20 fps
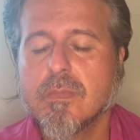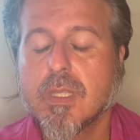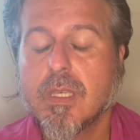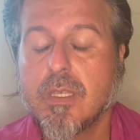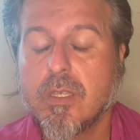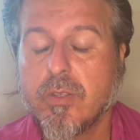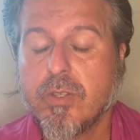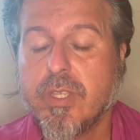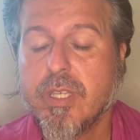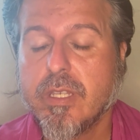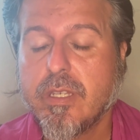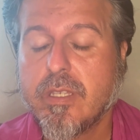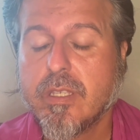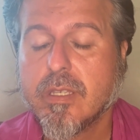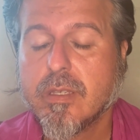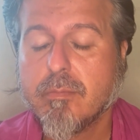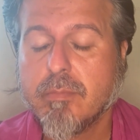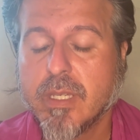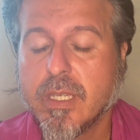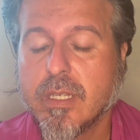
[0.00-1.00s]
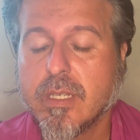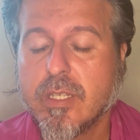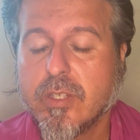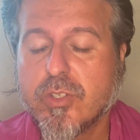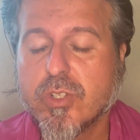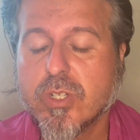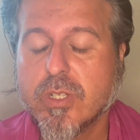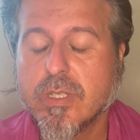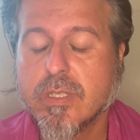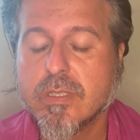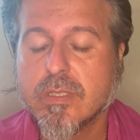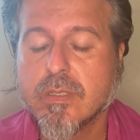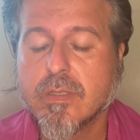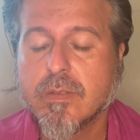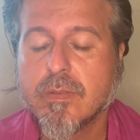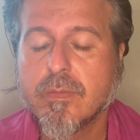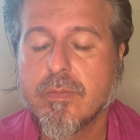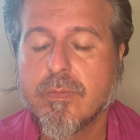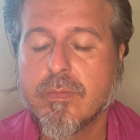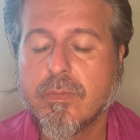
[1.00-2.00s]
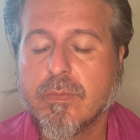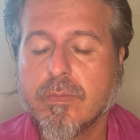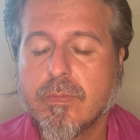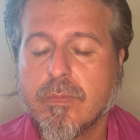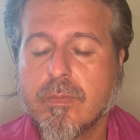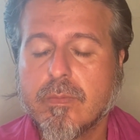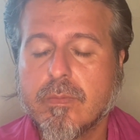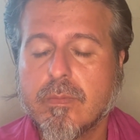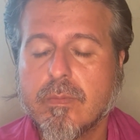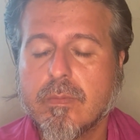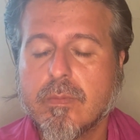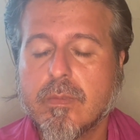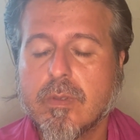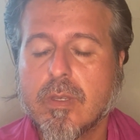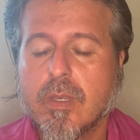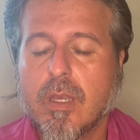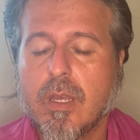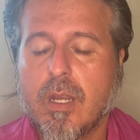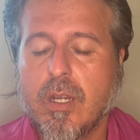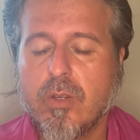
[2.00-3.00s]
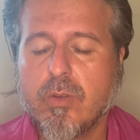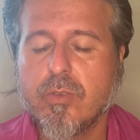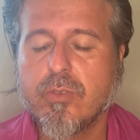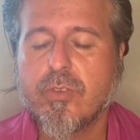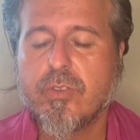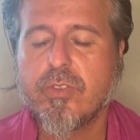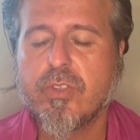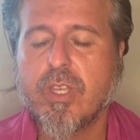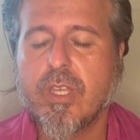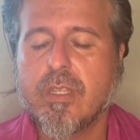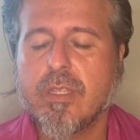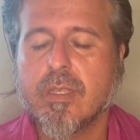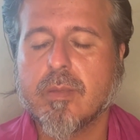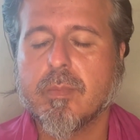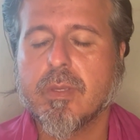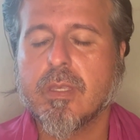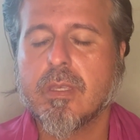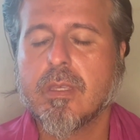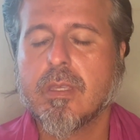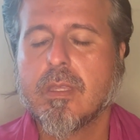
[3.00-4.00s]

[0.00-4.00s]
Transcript: You did make the choice. Are you understanding me?